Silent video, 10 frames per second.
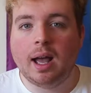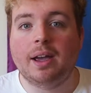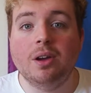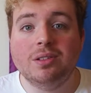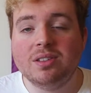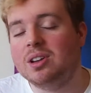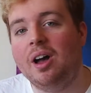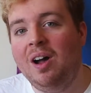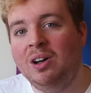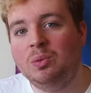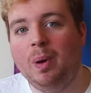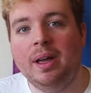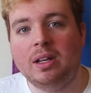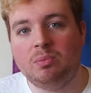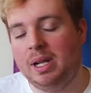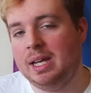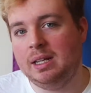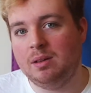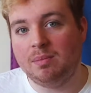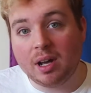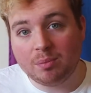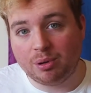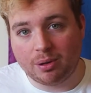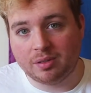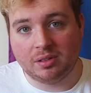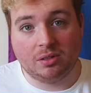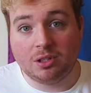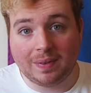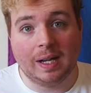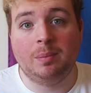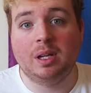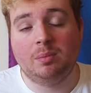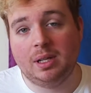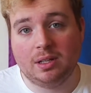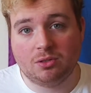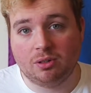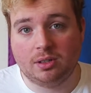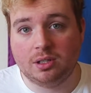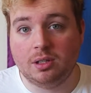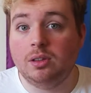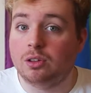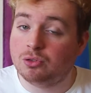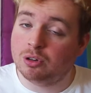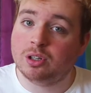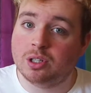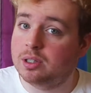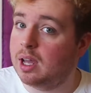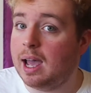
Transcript: I'm going to start by explaining my process of developing a play structure, the structure that